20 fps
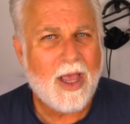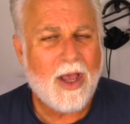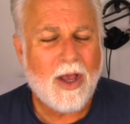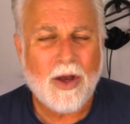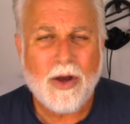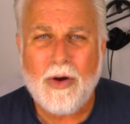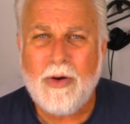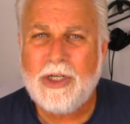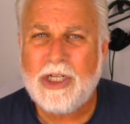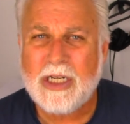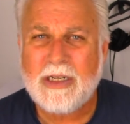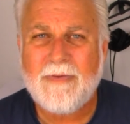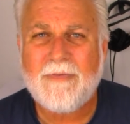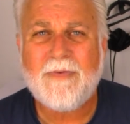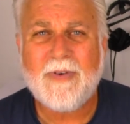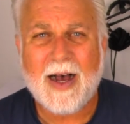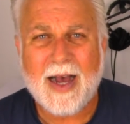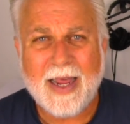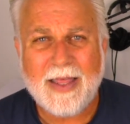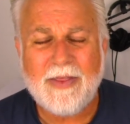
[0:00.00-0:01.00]
who just
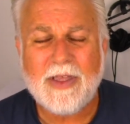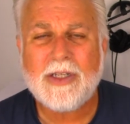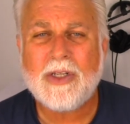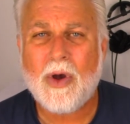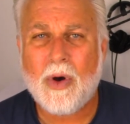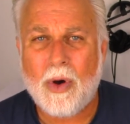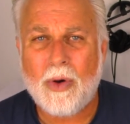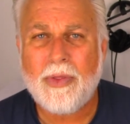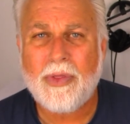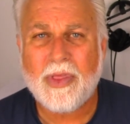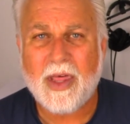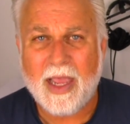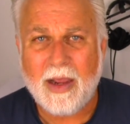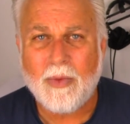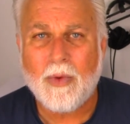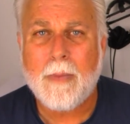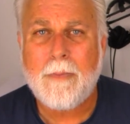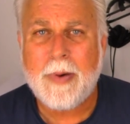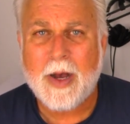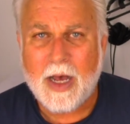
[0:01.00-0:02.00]
find this whole thing
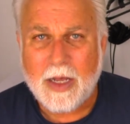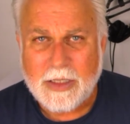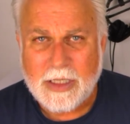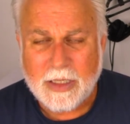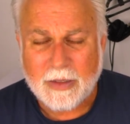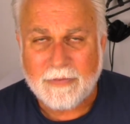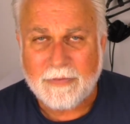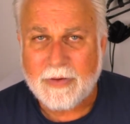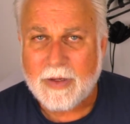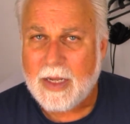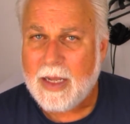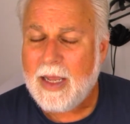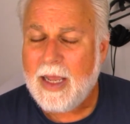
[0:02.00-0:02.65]
repulsive.